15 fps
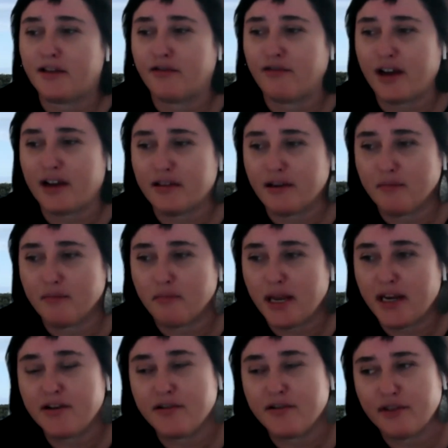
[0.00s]
the fact that
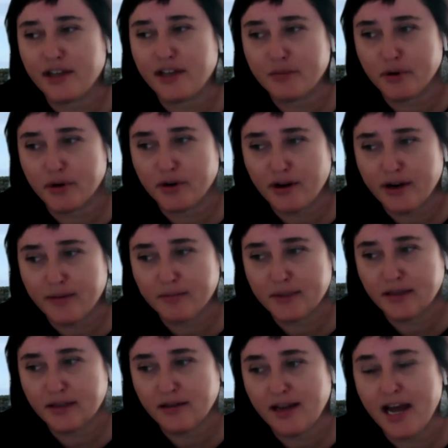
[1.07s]
many of these programs
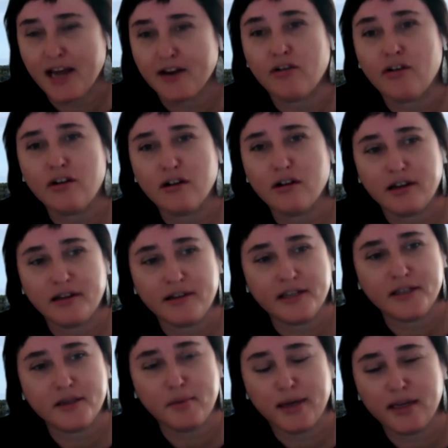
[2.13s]
are ad hoc and they're
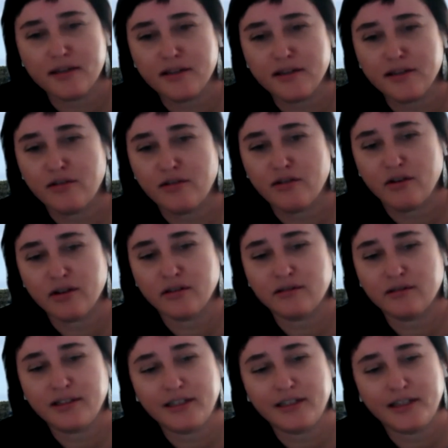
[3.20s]
dependent
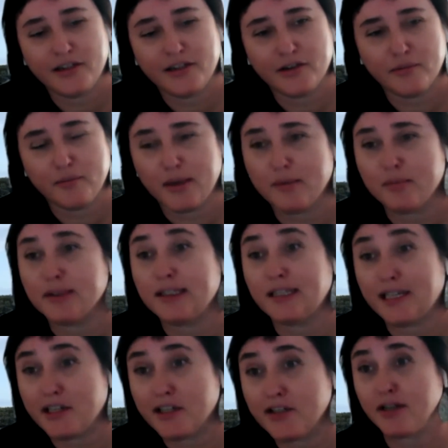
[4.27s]
on, people's
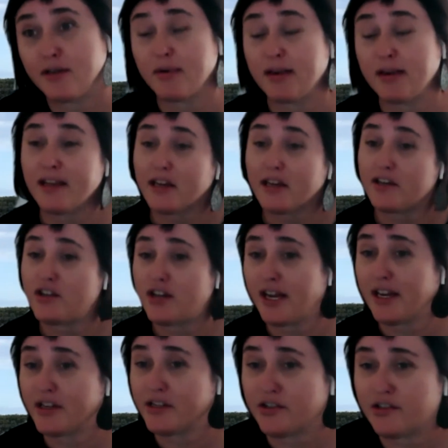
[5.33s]
leadership, and that can
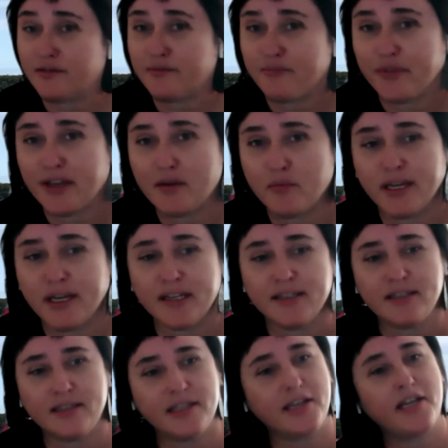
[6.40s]
change. And we
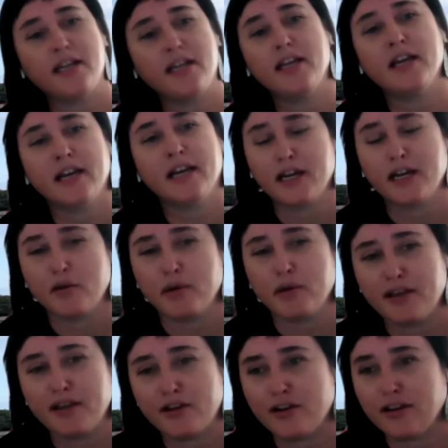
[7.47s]

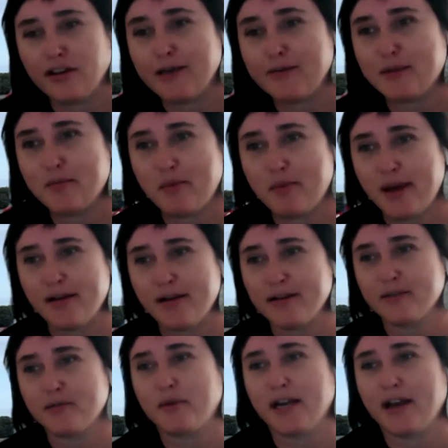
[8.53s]
can go leaps and
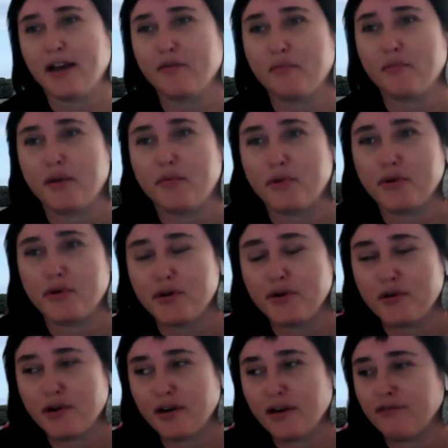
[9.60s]
bounds when we have people
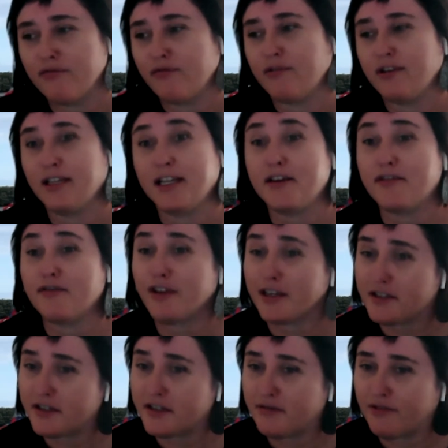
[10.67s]
who are really
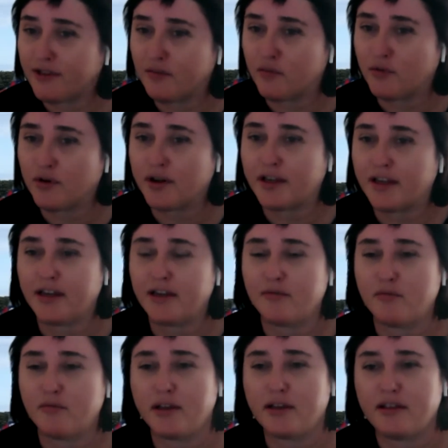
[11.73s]
effective in
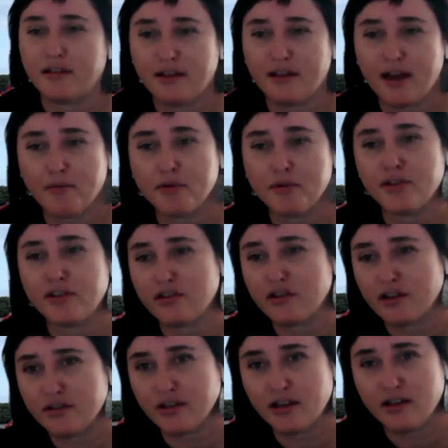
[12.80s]
working with Aboriginal and
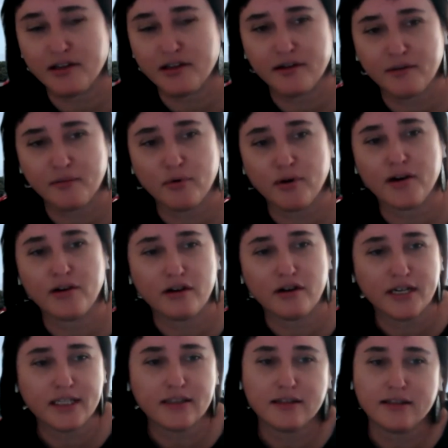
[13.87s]
Torres Strait Islander
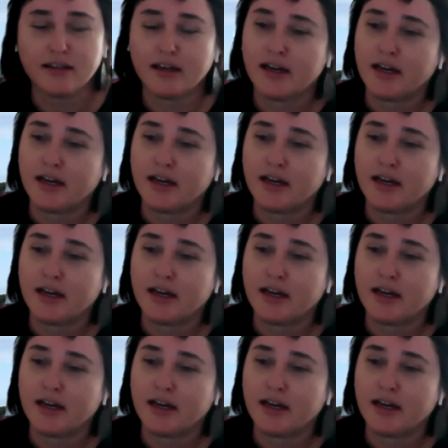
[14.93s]
priorities.